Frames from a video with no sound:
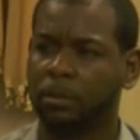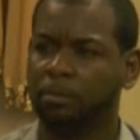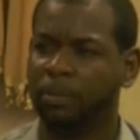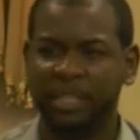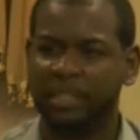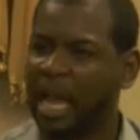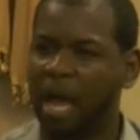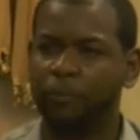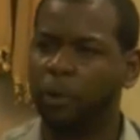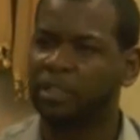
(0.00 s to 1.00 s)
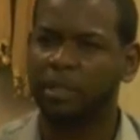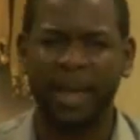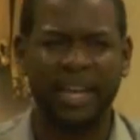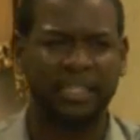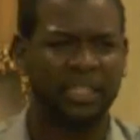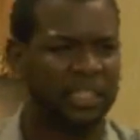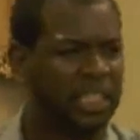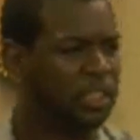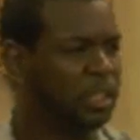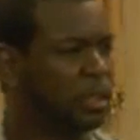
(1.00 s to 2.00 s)
But it's time for us to make a
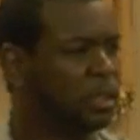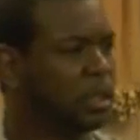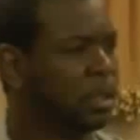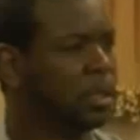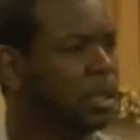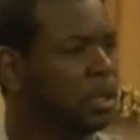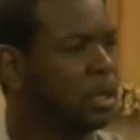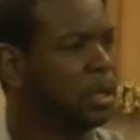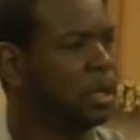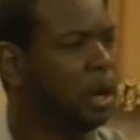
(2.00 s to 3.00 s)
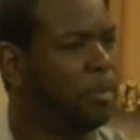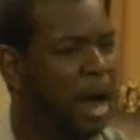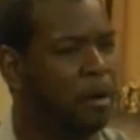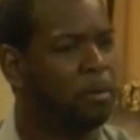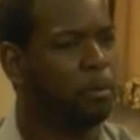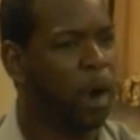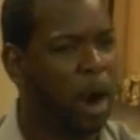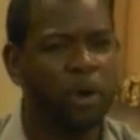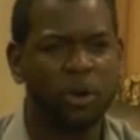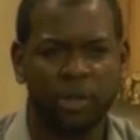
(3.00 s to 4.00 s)
decision about
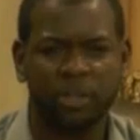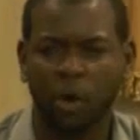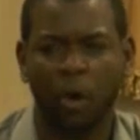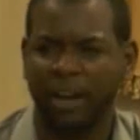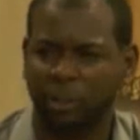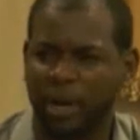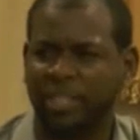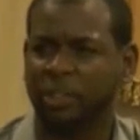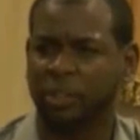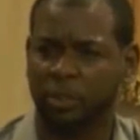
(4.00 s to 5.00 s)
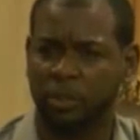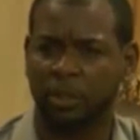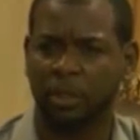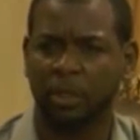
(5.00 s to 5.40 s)
where we're going to store our treasures,